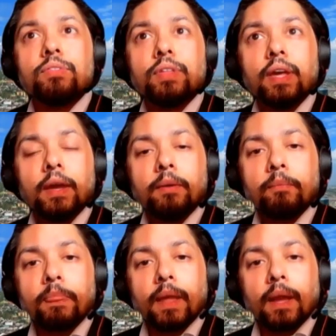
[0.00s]
the
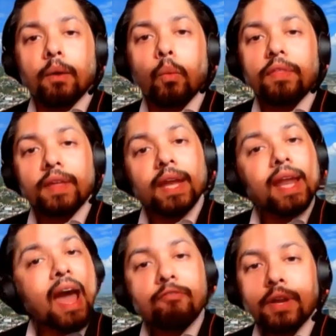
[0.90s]
within
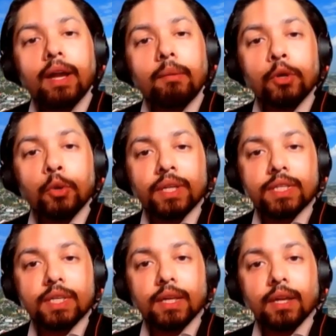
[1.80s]
every
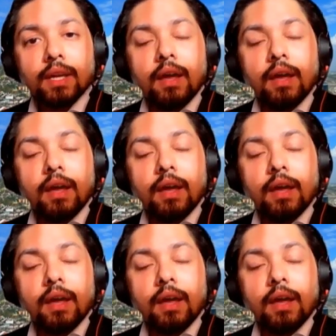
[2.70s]
community,